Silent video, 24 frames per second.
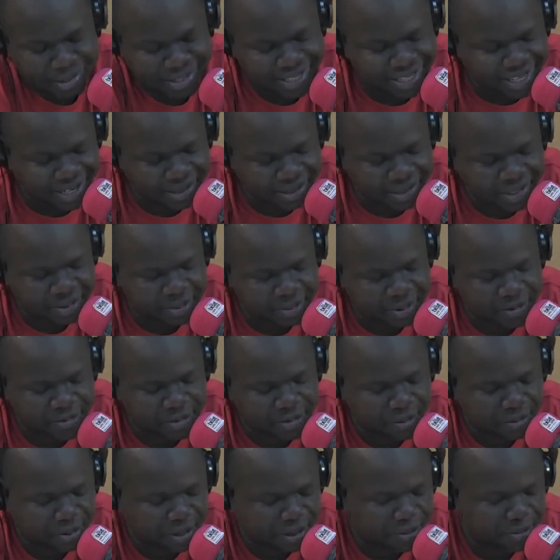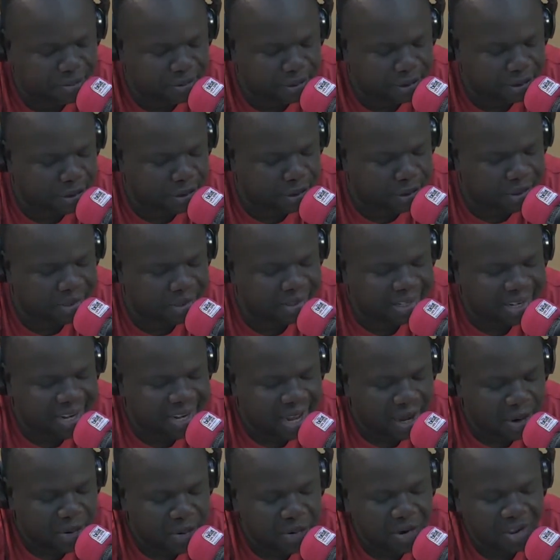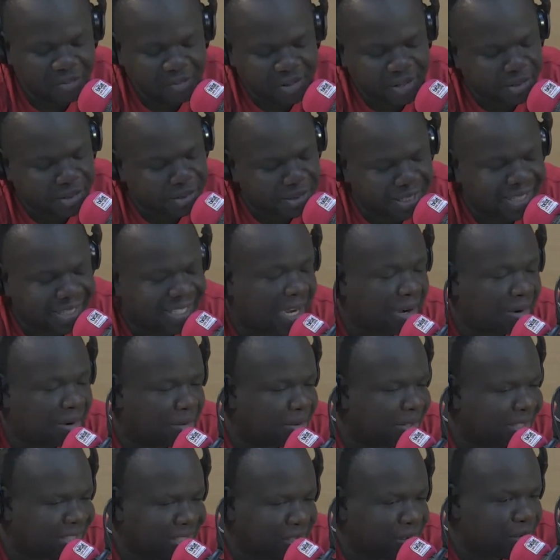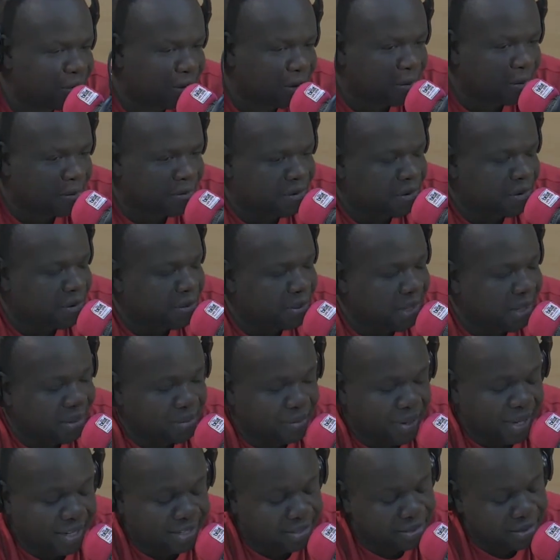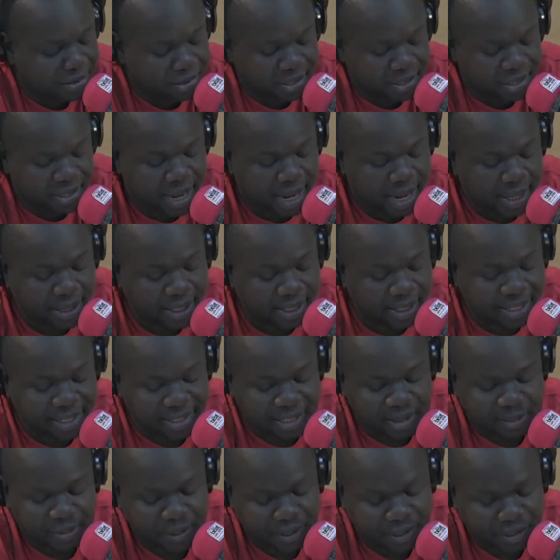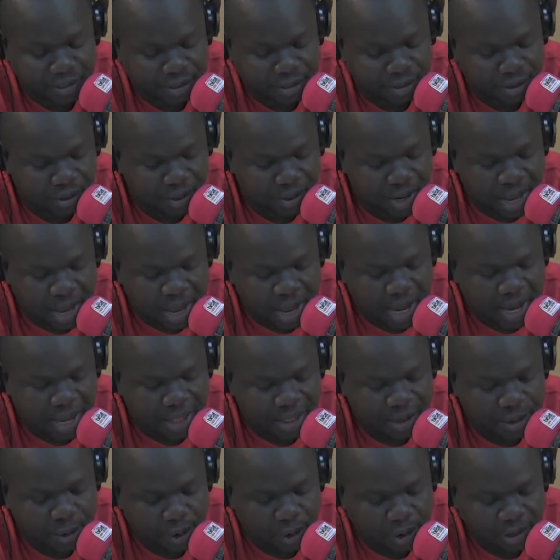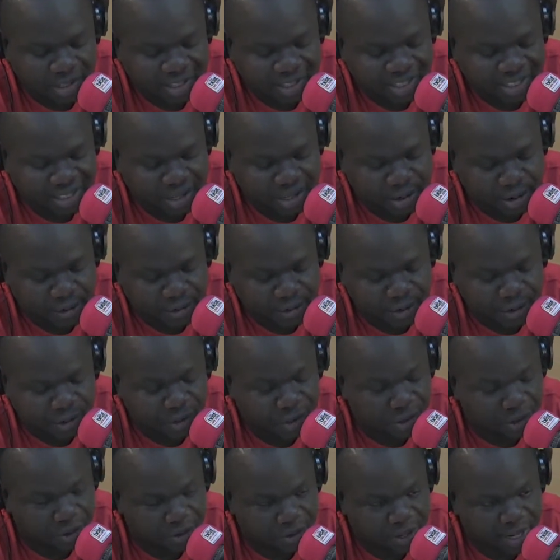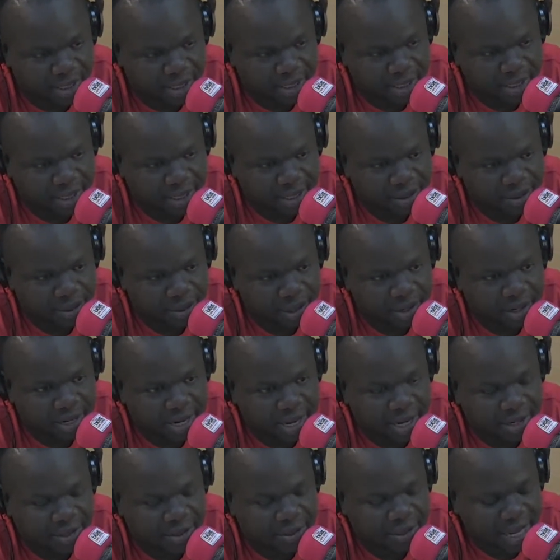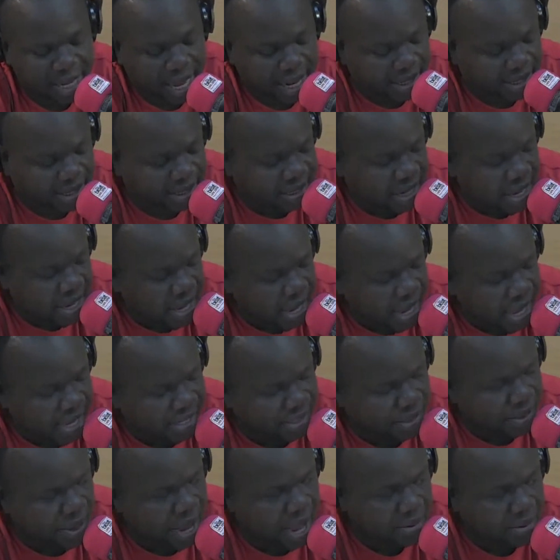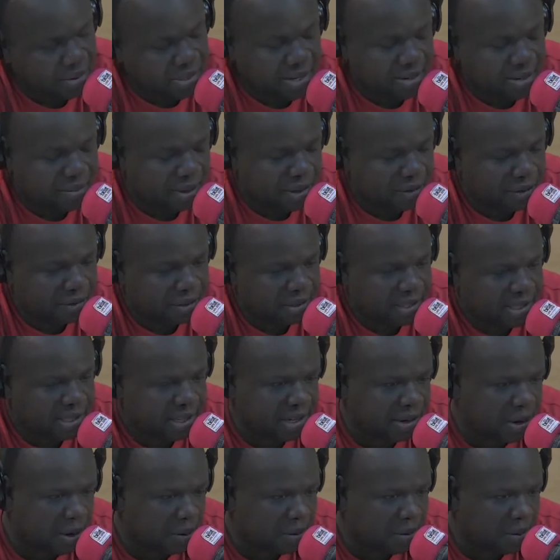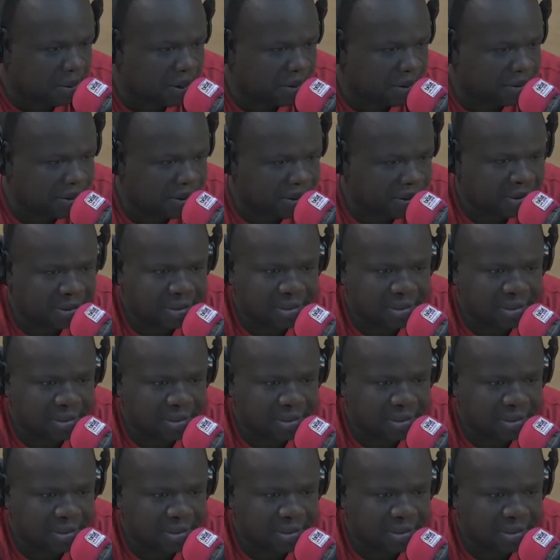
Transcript: that you expect from people who have been doing this R&B thing for a minute. Man. So I think it speaks to the quality of your songwriting as well, and your talent. So how did the Mavin thing come about, though?